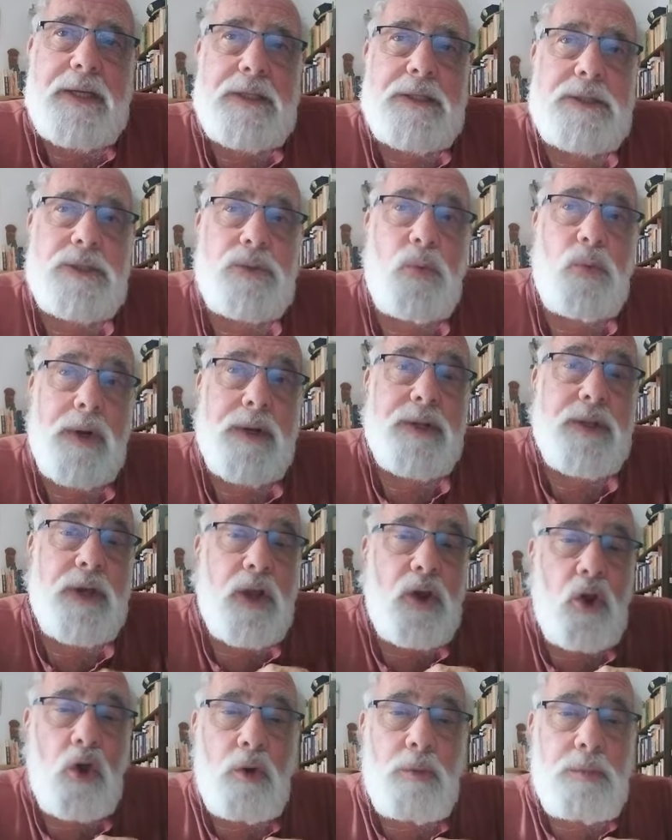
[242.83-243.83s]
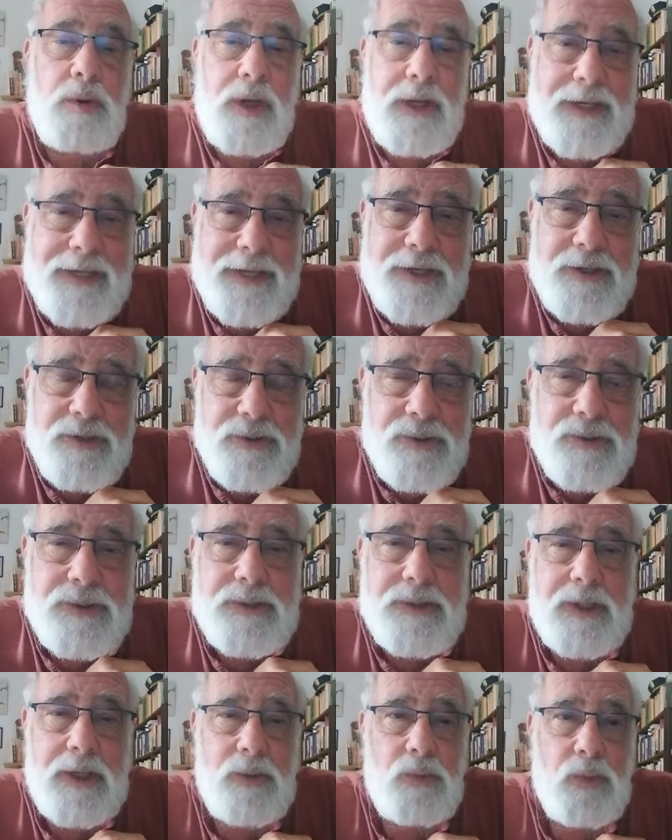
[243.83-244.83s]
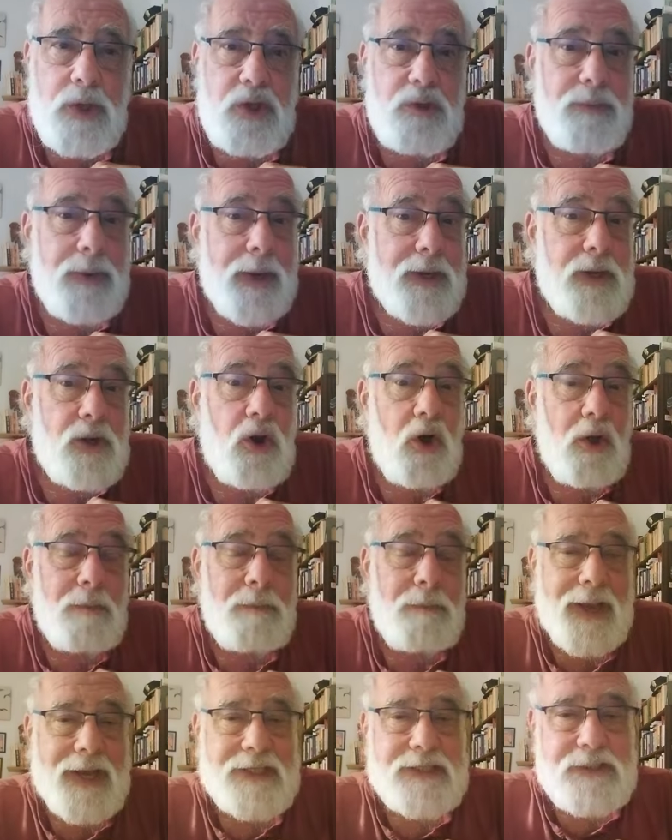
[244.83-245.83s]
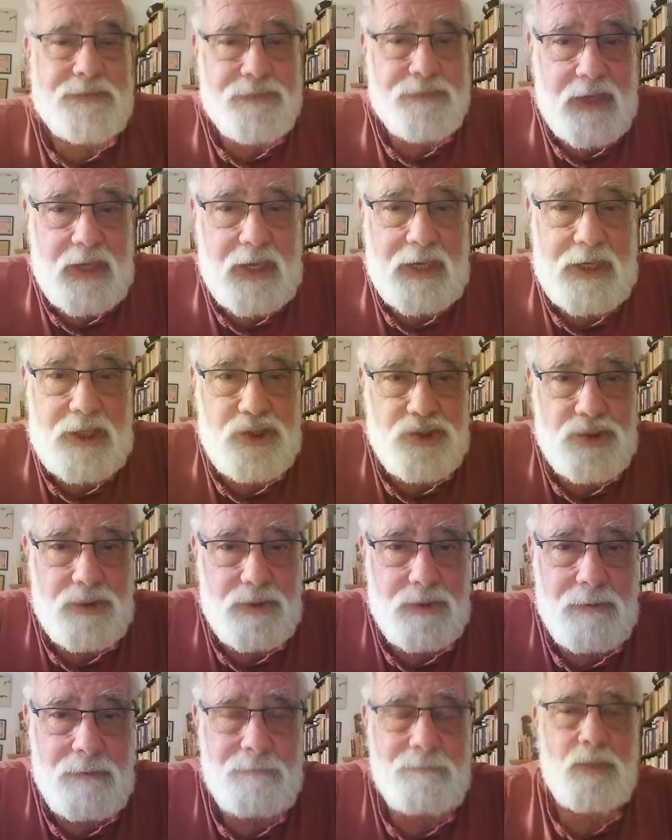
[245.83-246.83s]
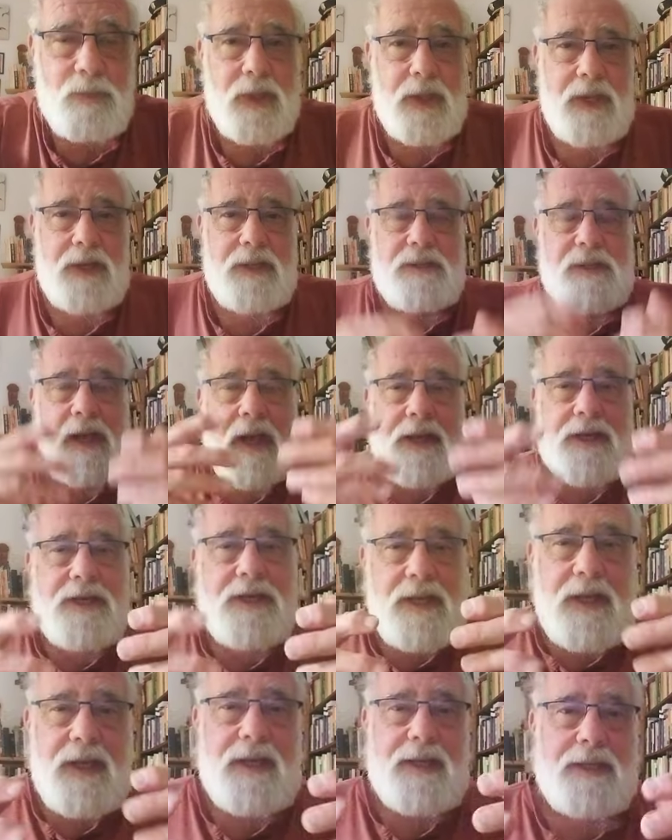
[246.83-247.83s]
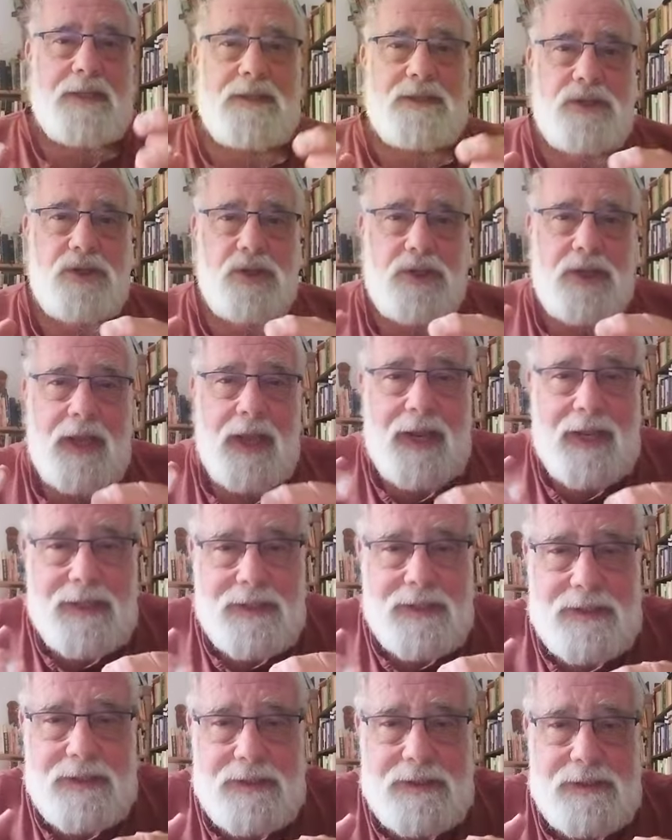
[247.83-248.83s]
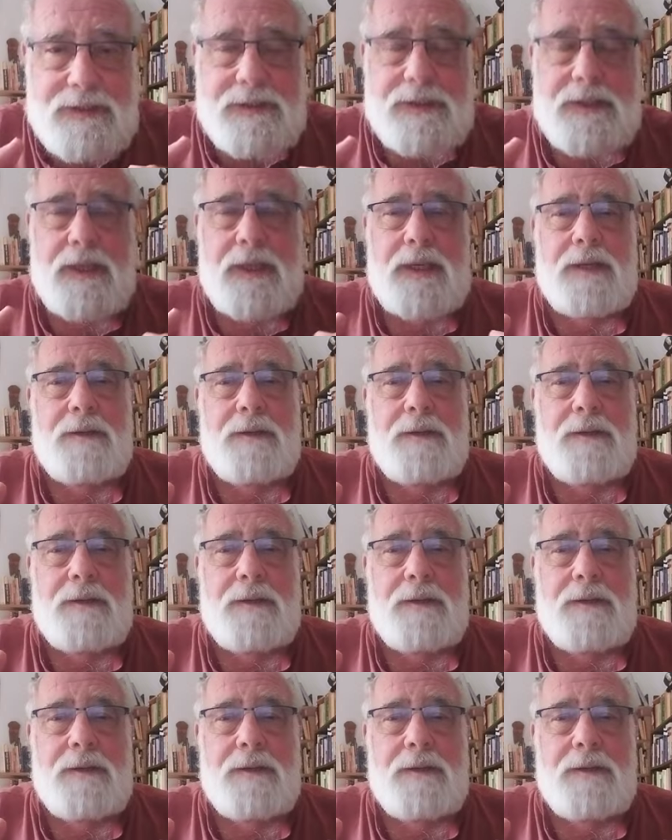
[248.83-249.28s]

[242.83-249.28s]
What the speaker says: is one of the global leaders in what you might call pacification. The idea is to take these